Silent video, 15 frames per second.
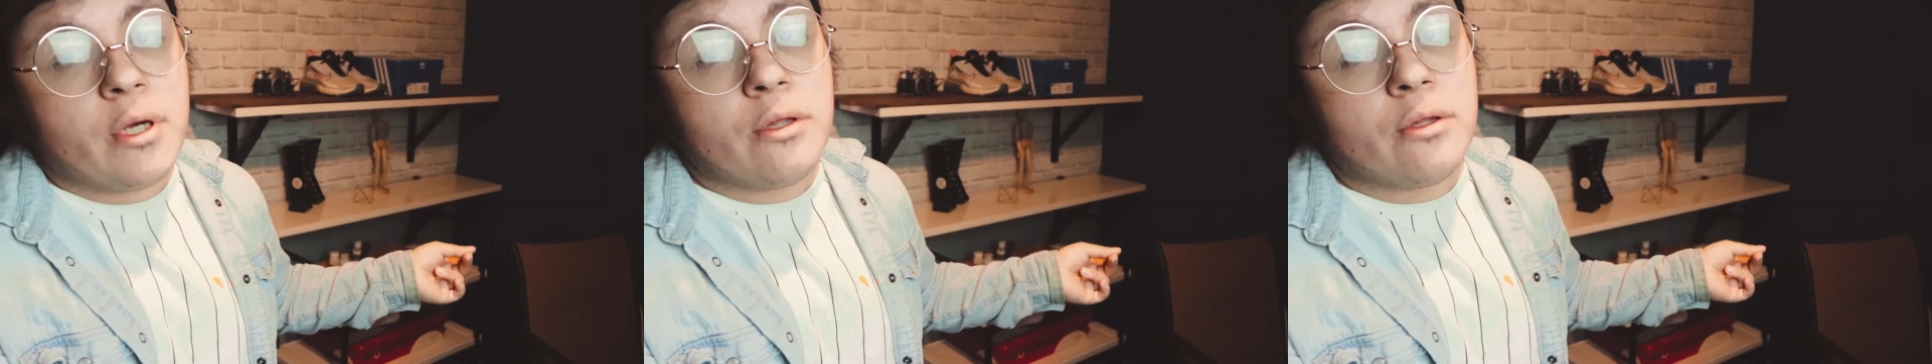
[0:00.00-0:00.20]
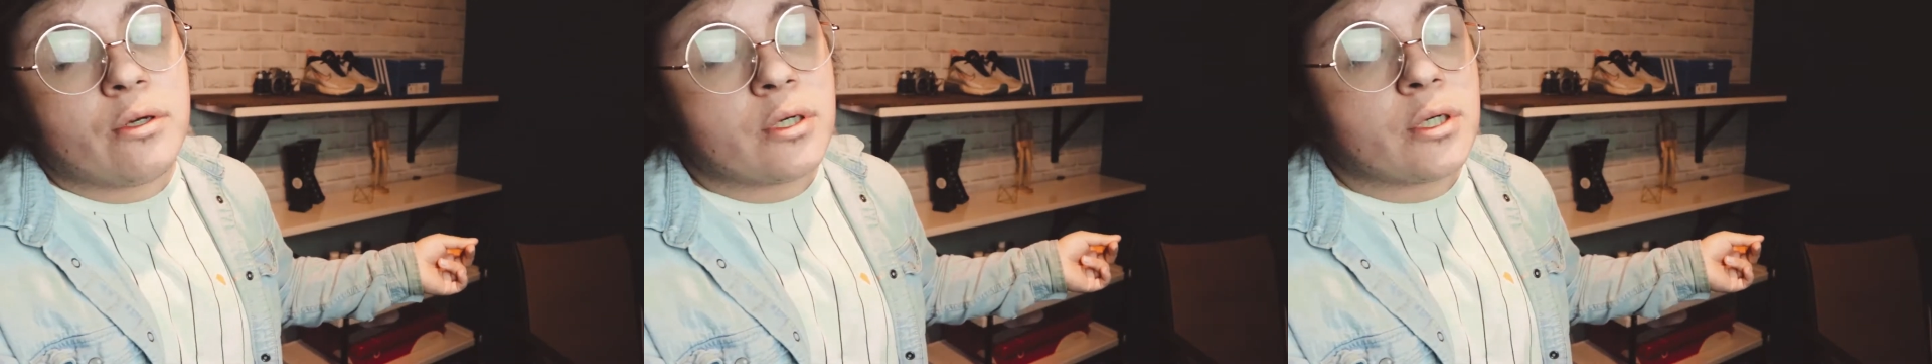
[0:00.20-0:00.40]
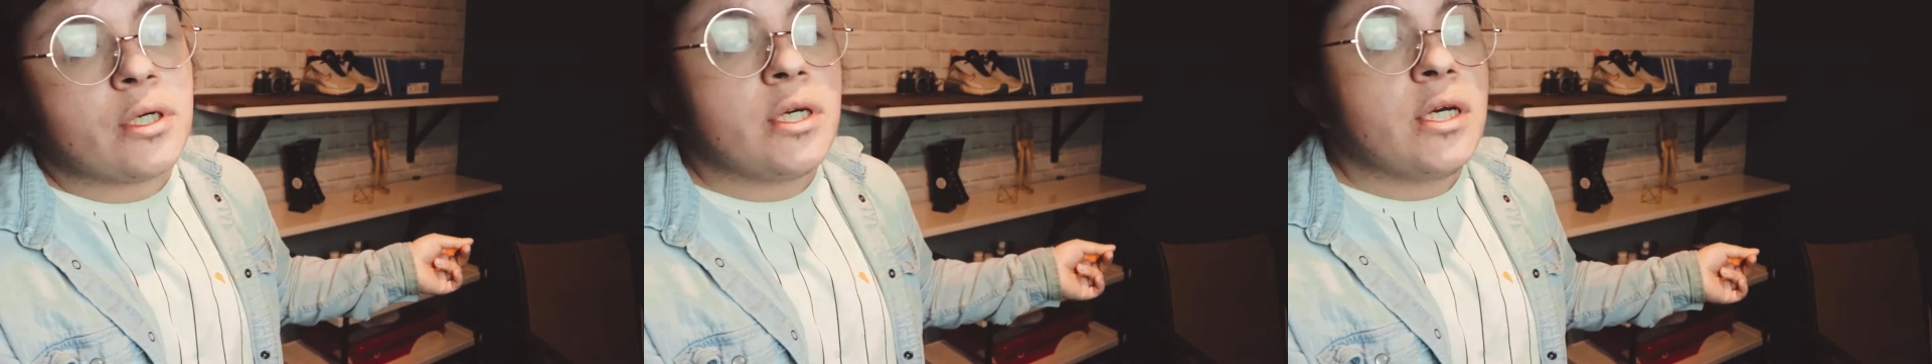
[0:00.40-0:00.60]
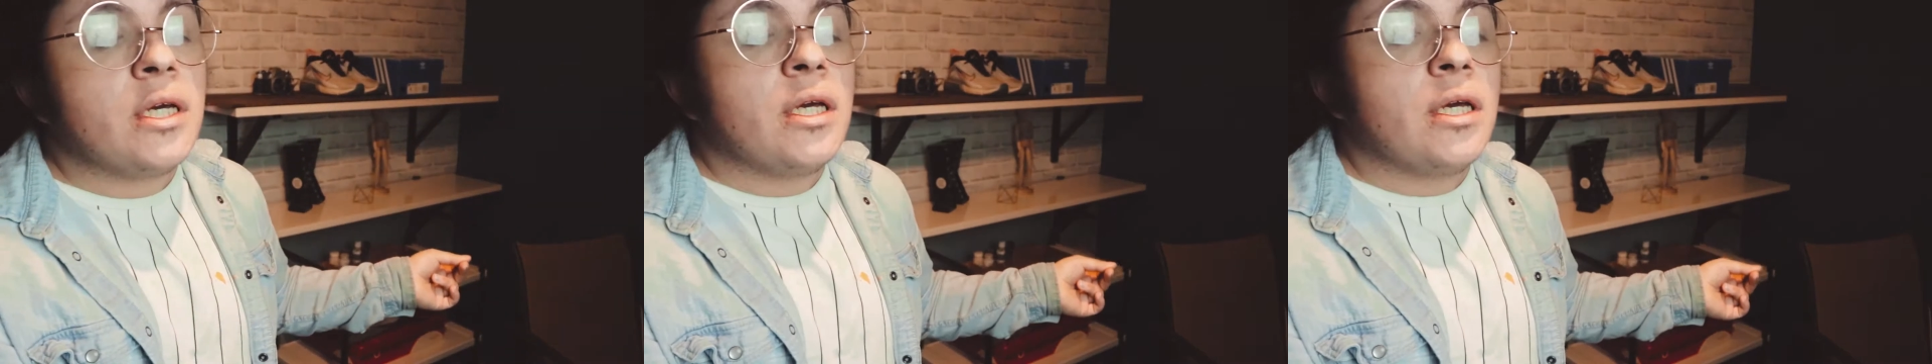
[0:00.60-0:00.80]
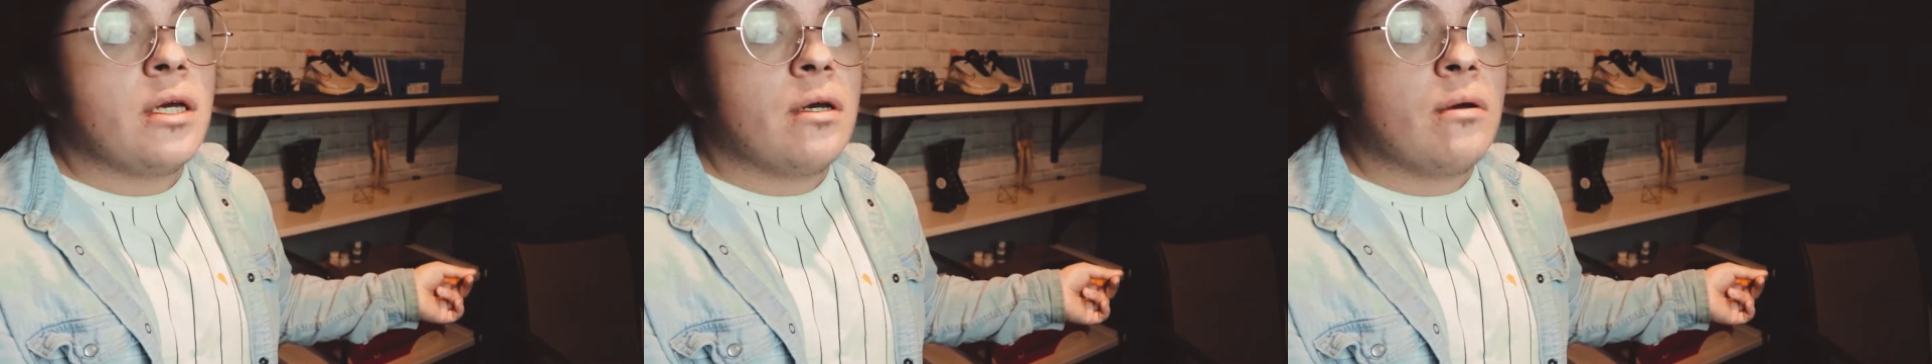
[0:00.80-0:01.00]
and look
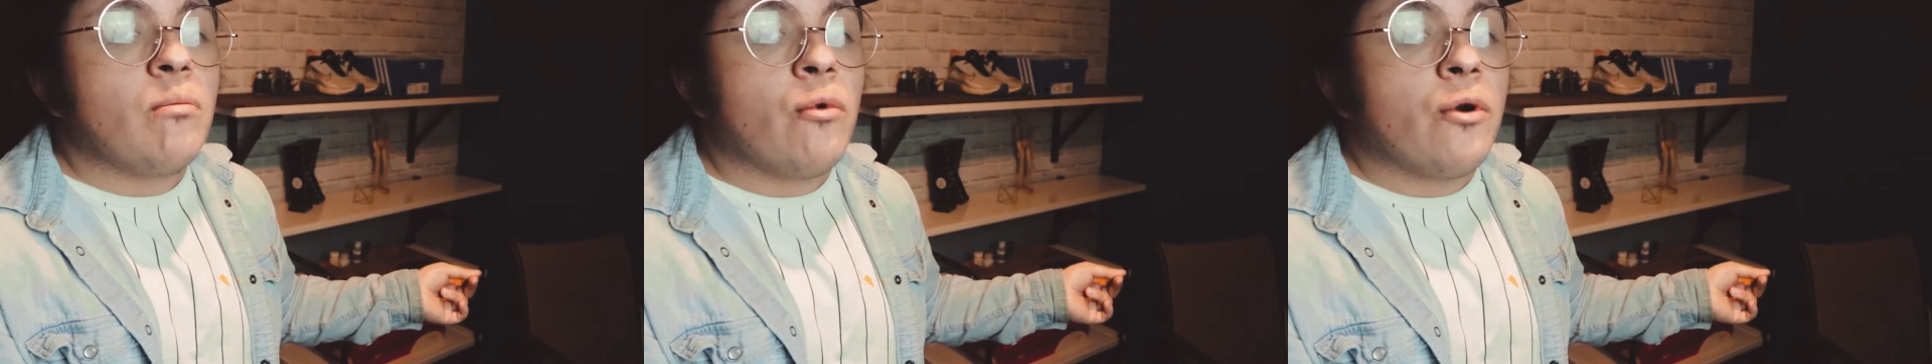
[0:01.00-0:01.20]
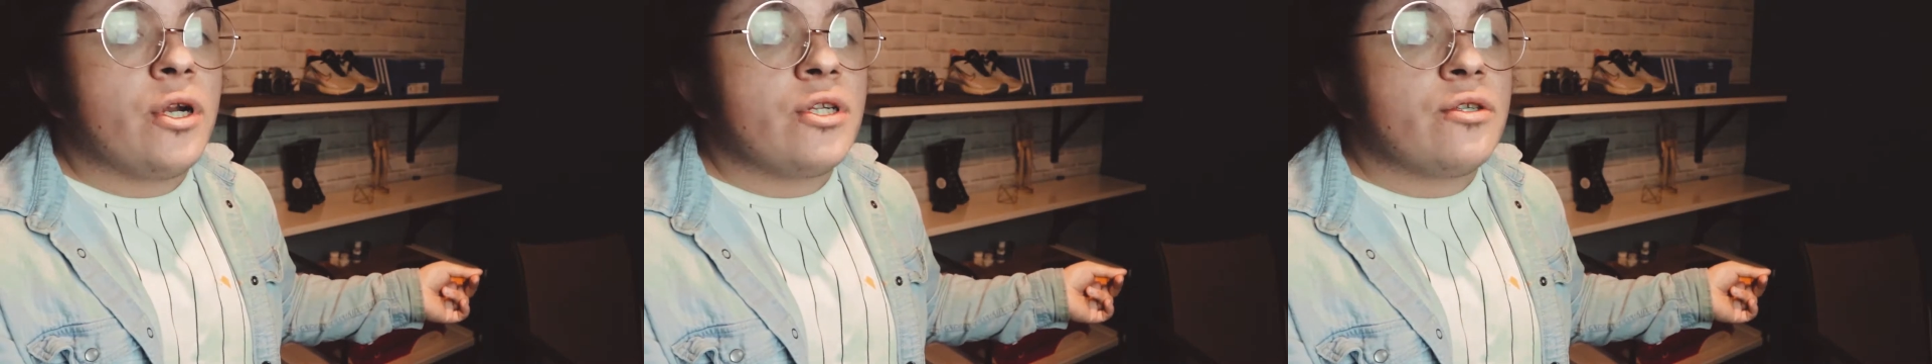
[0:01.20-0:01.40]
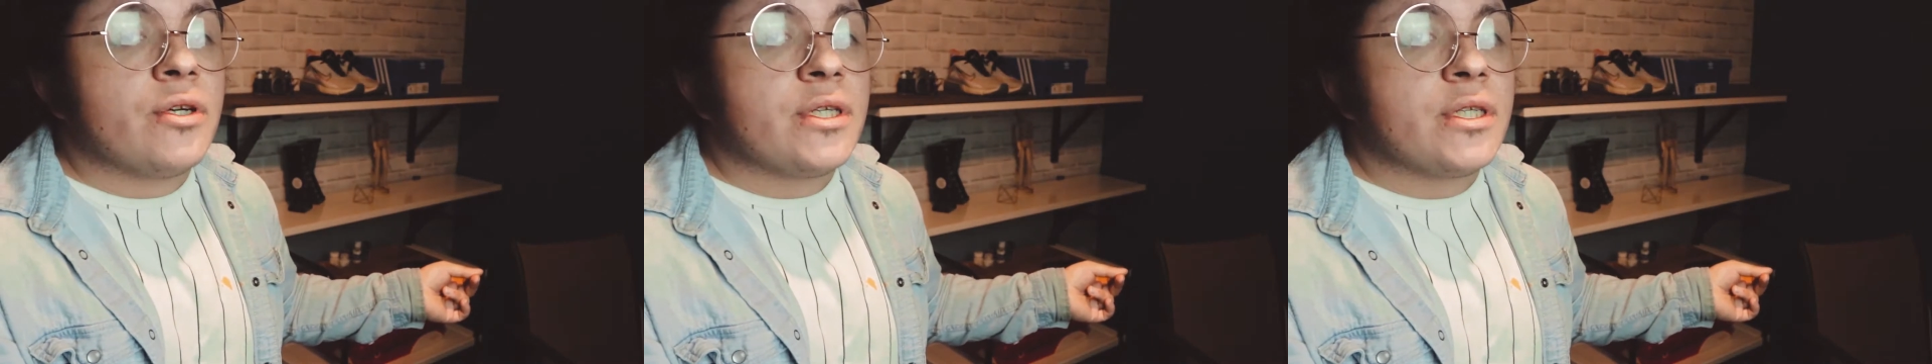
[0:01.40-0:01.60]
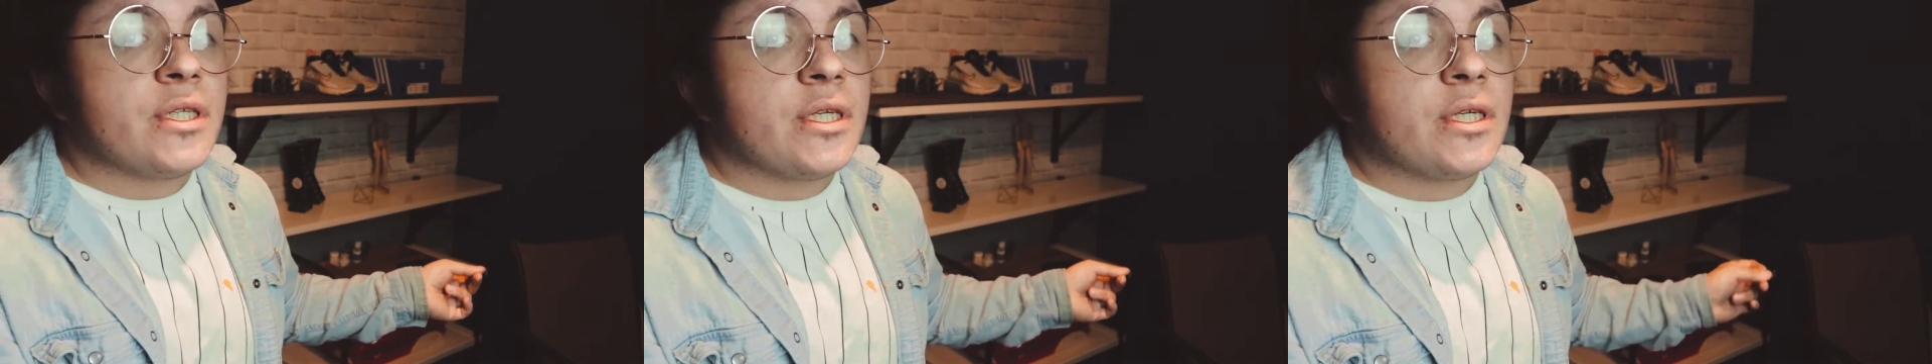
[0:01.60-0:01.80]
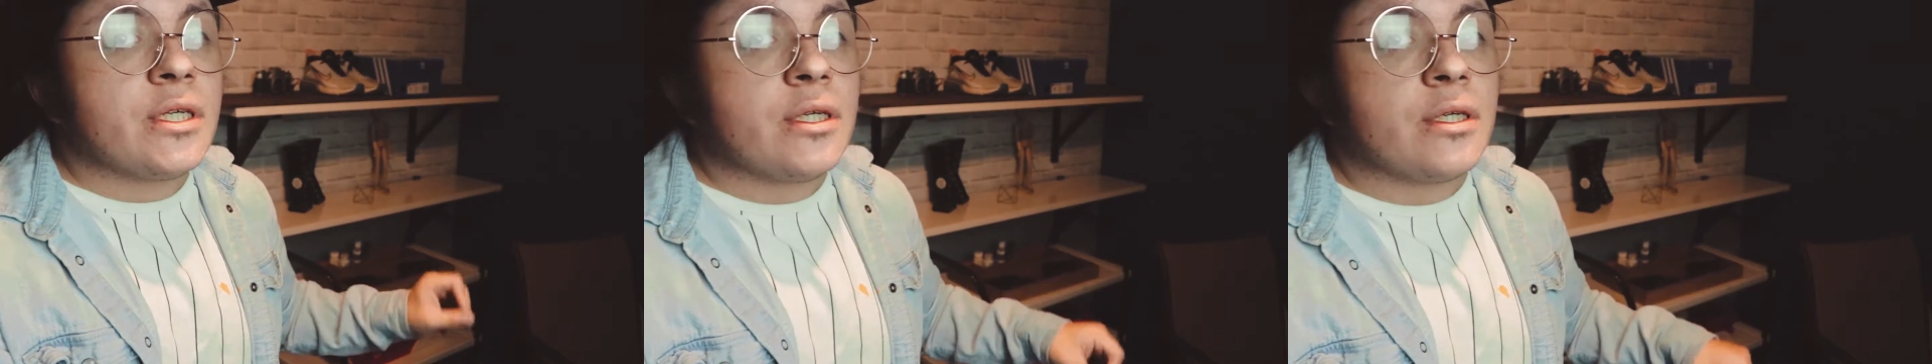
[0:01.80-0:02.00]
more interesting.